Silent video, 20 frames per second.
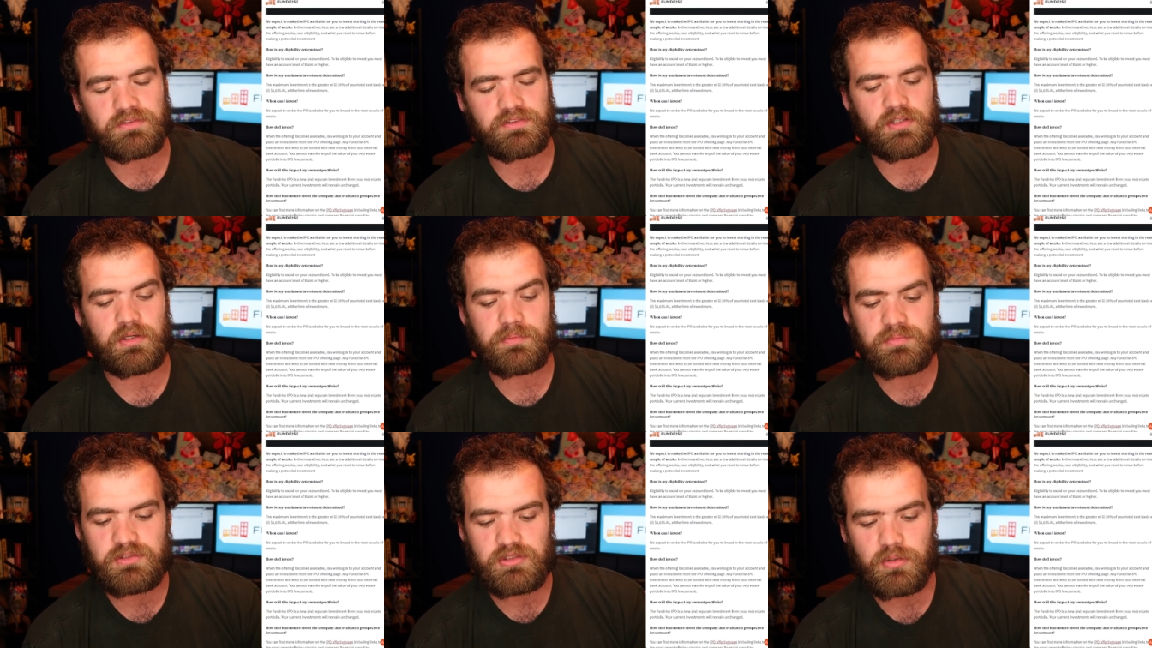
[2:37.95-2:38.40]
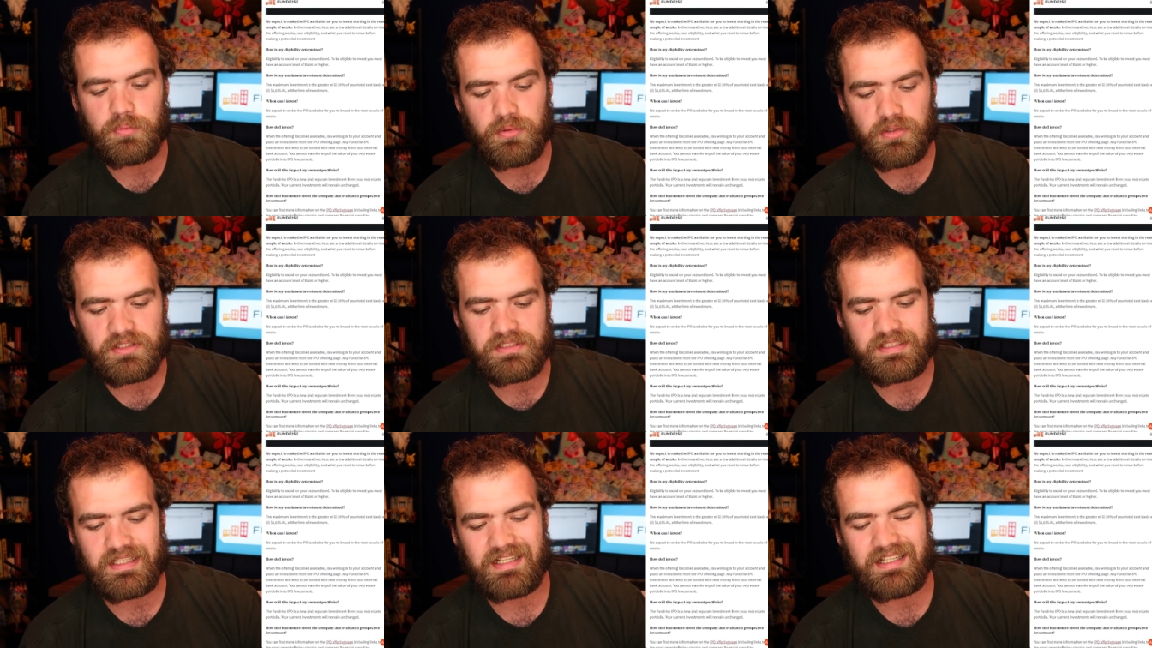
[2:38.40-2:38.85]
So I'm
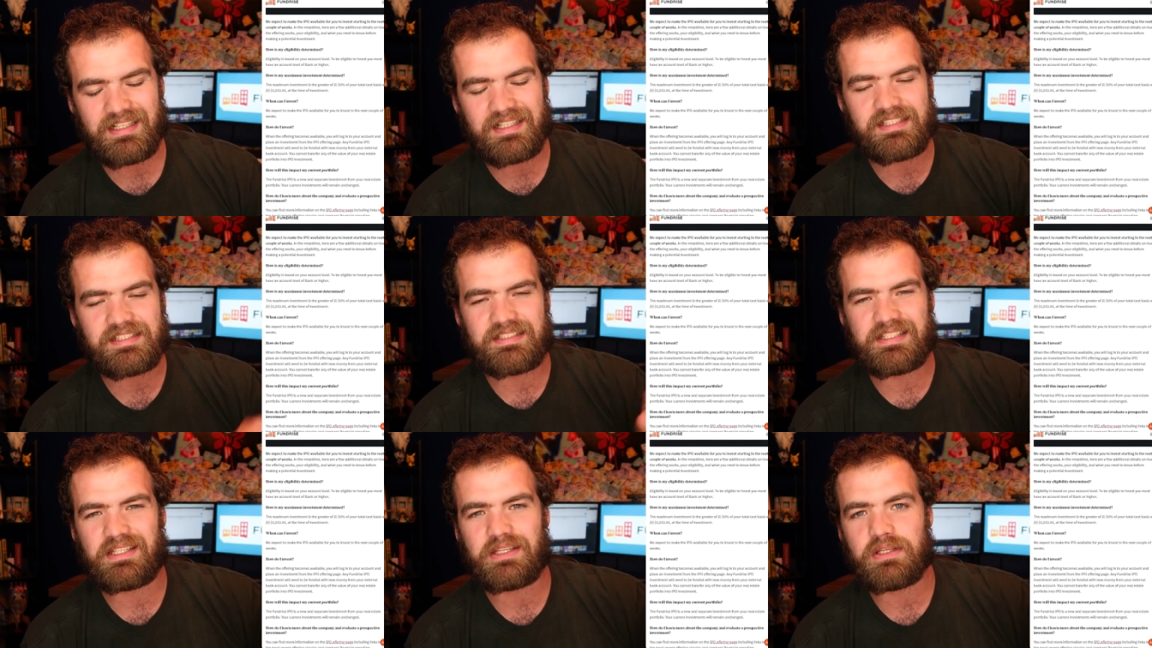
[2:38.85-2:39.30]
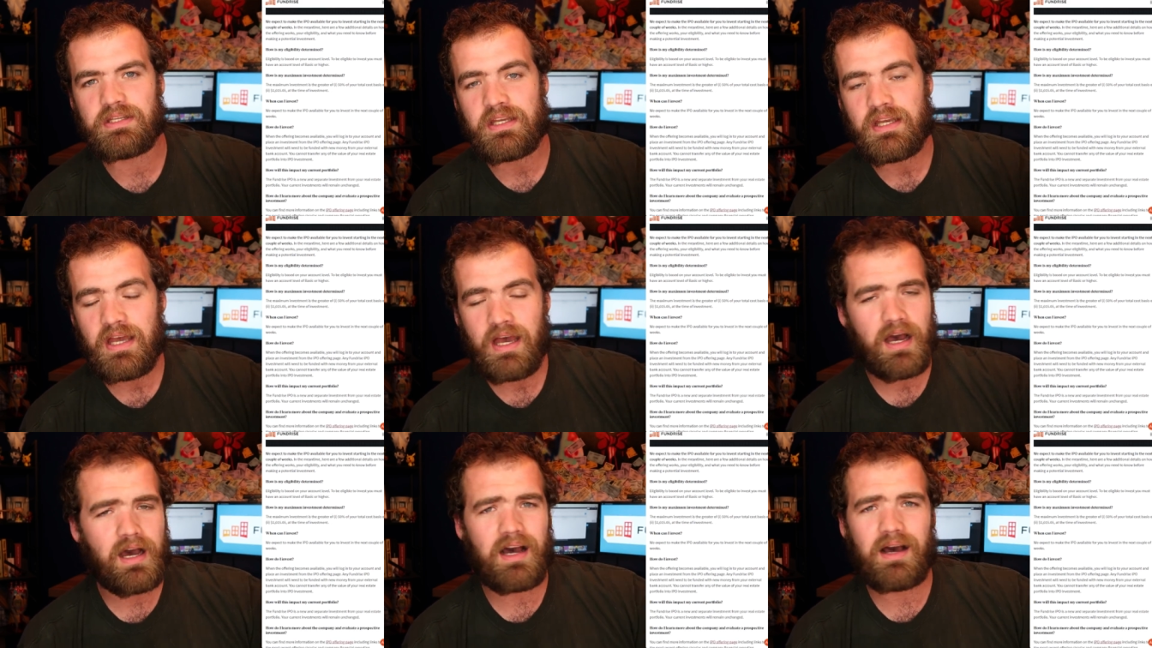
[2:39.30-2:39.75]
super excited to see
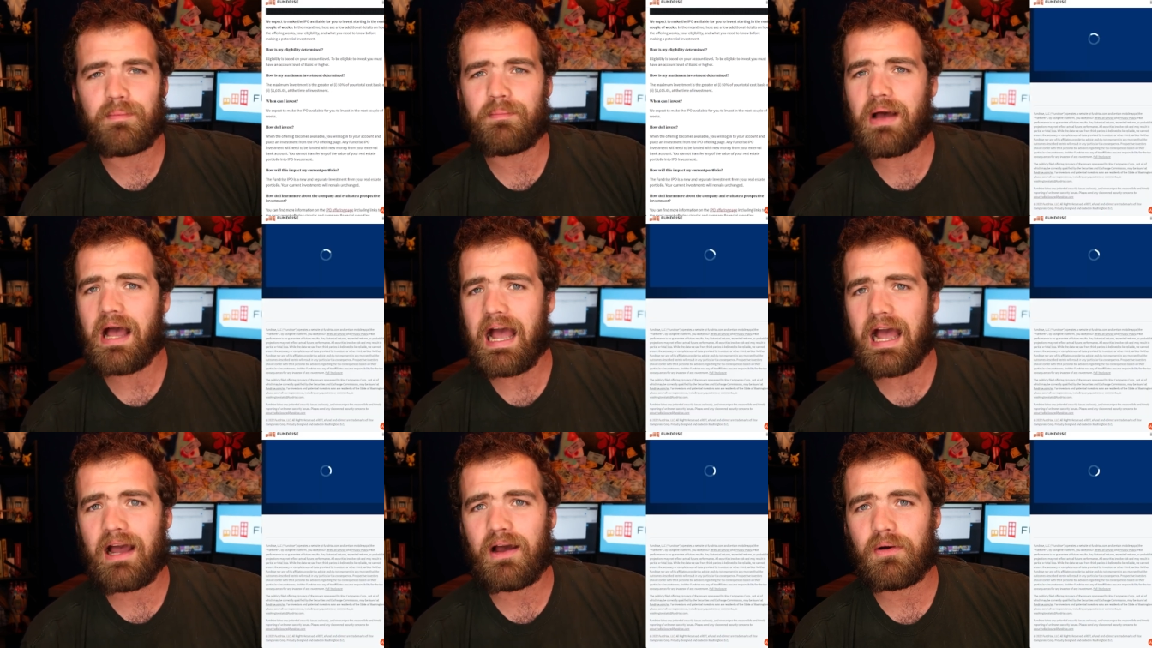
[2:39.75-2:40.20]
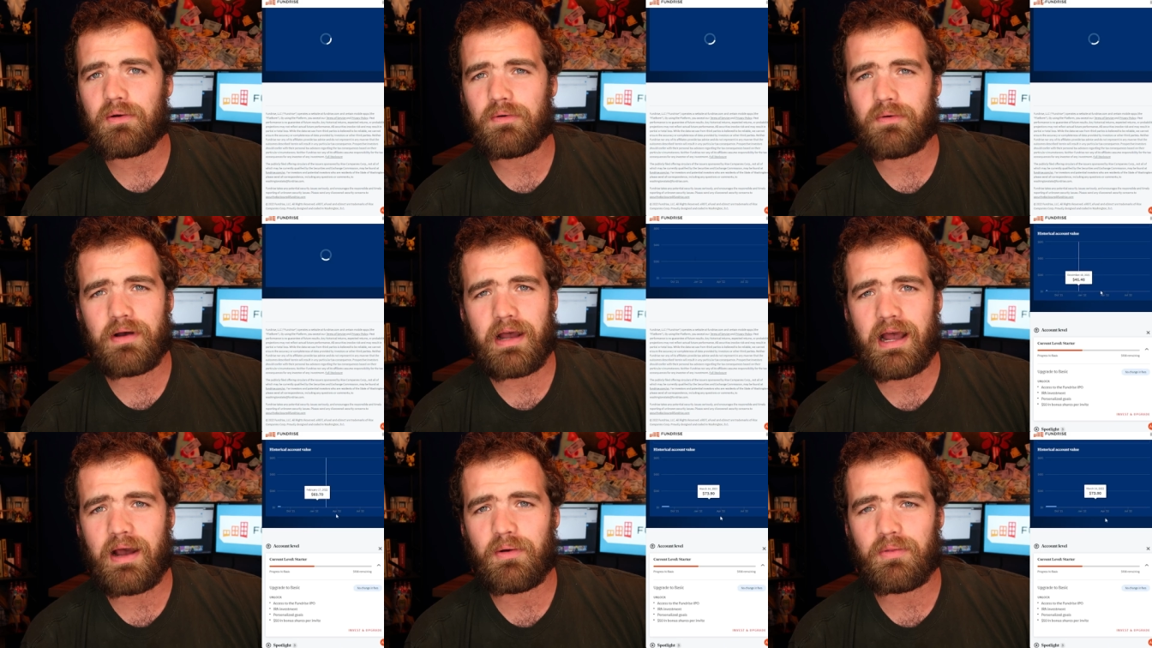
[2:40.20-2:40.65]
um,
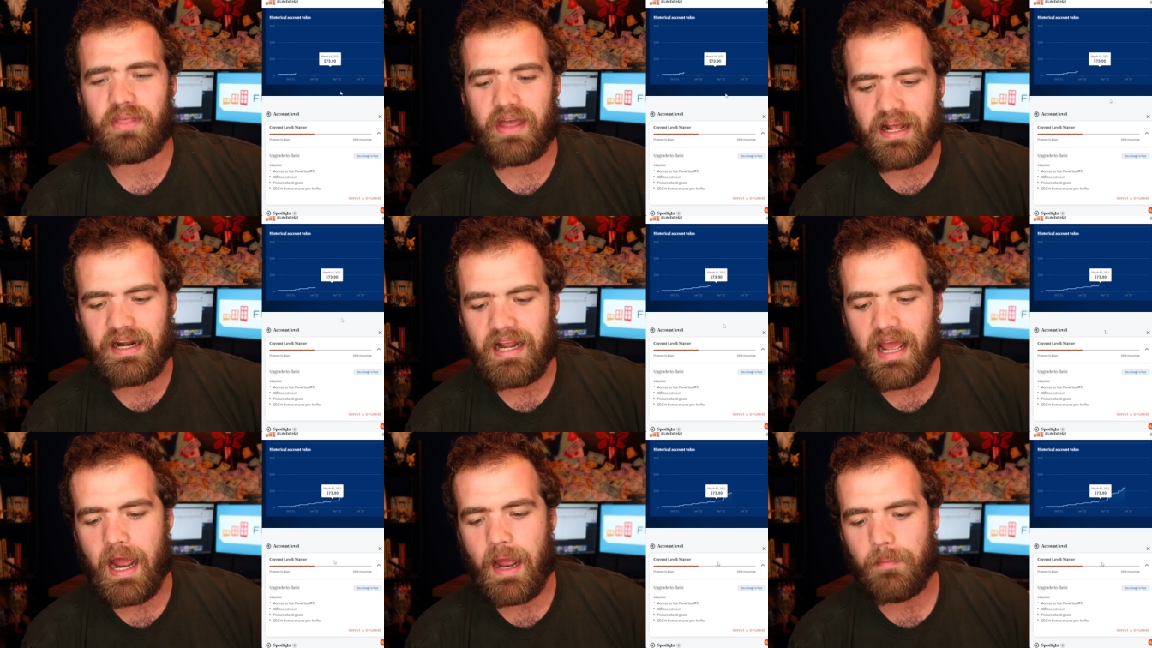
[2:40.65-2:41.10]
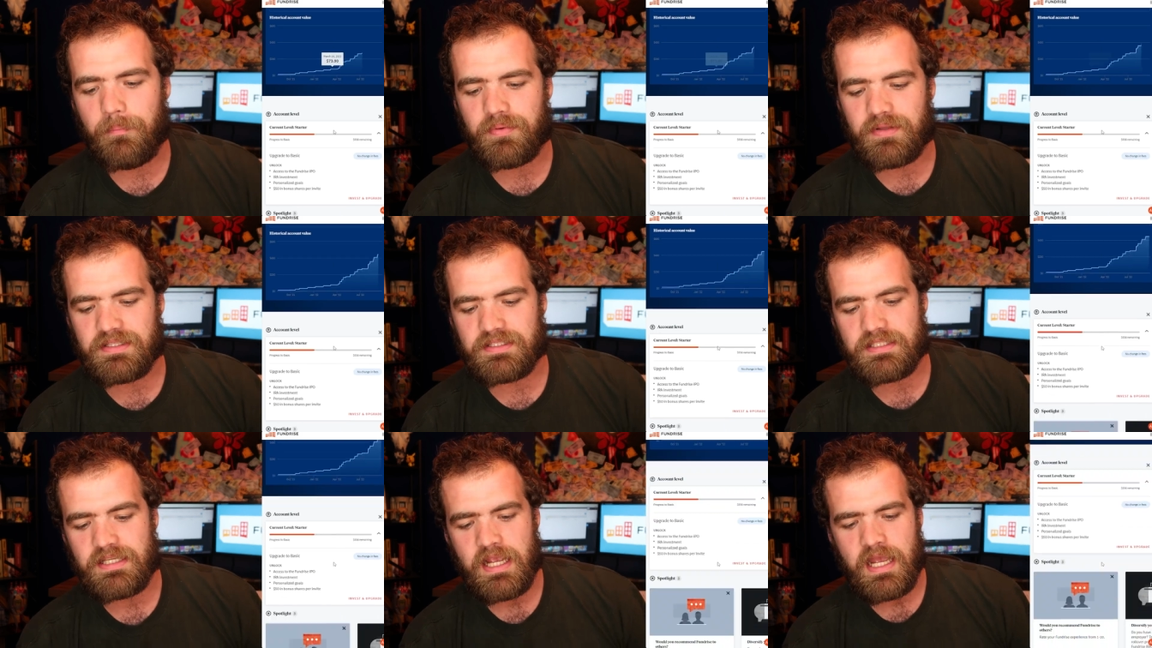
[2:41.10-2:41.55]
how, how that
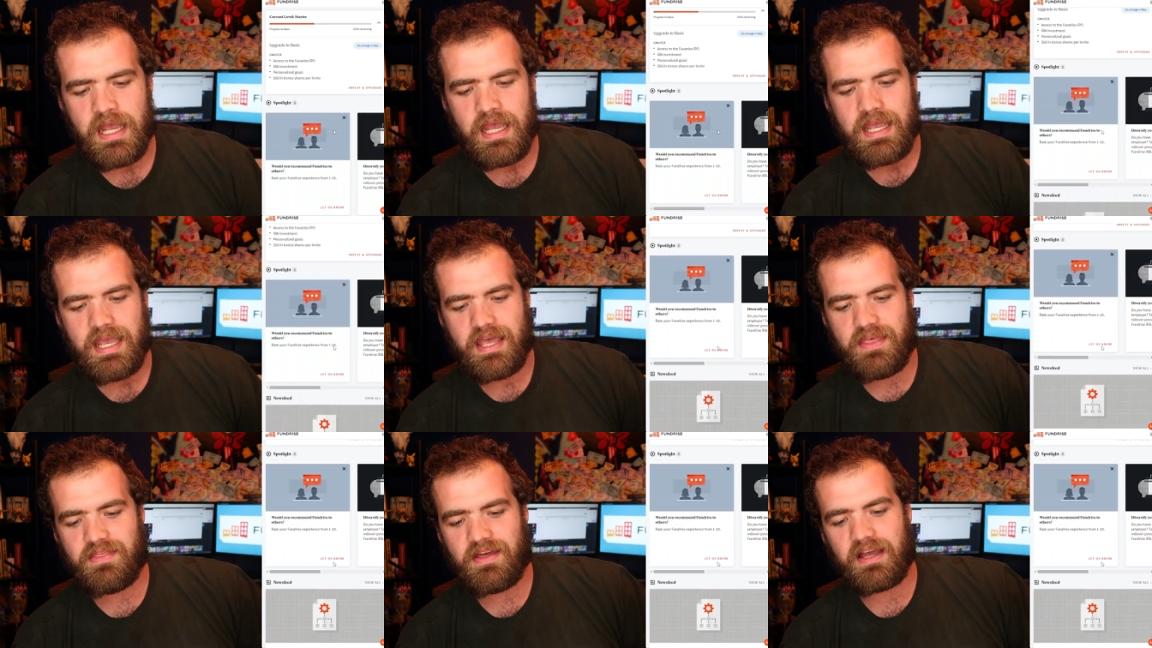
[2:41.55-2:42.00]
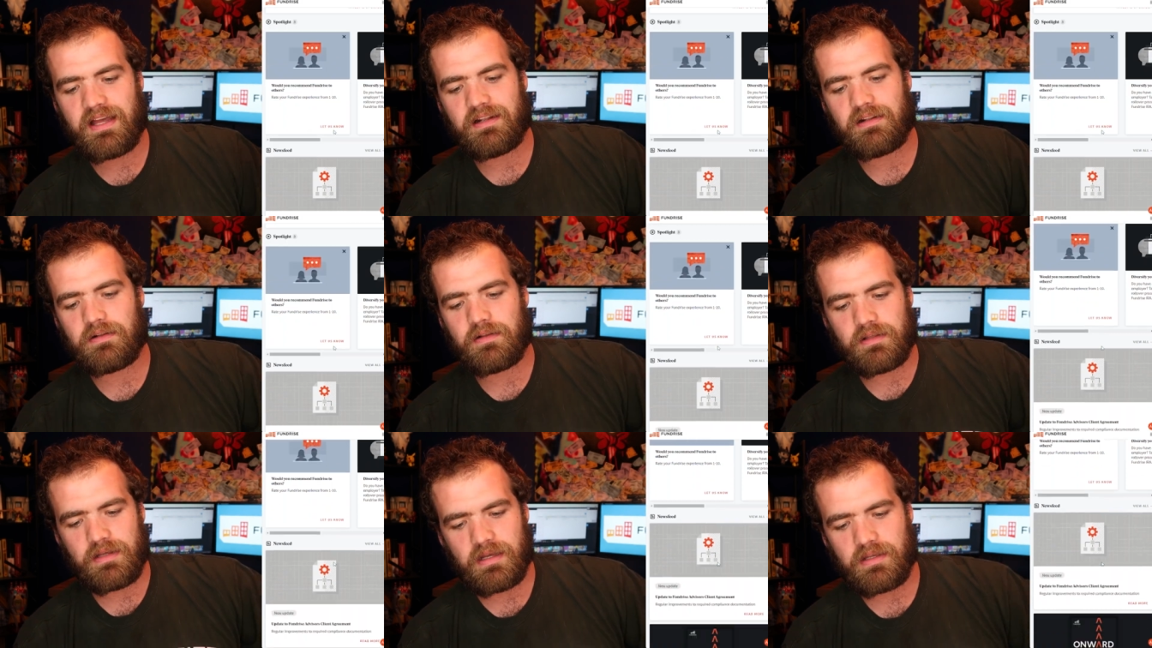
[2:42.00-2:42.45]
happens. And
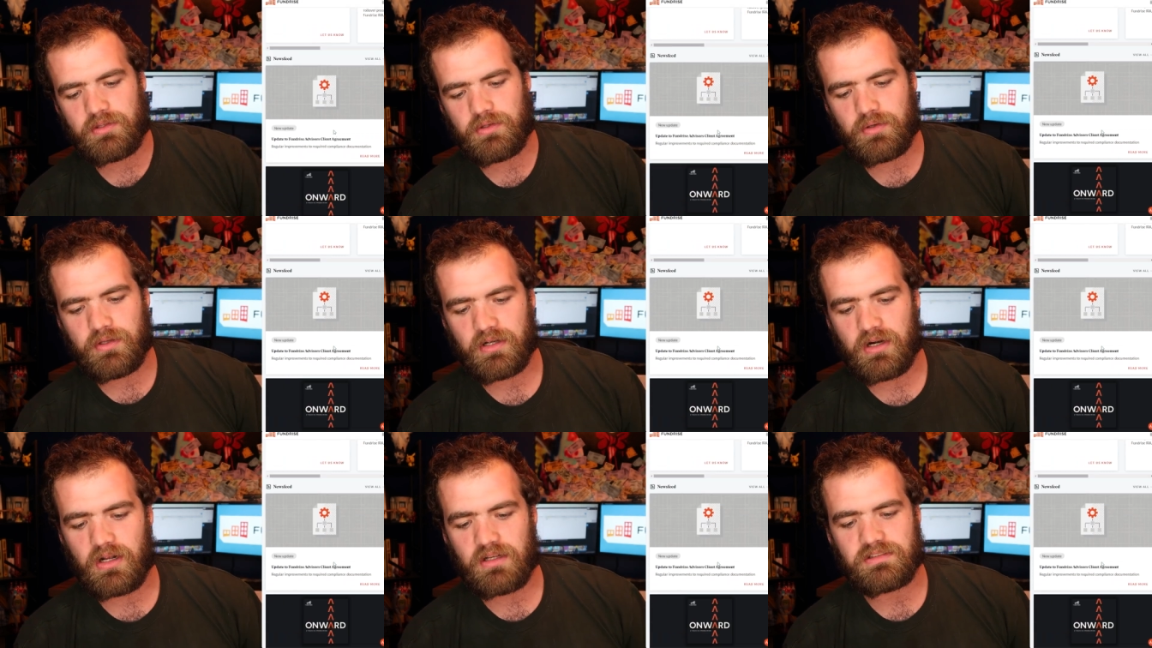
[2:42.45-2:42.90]
then you can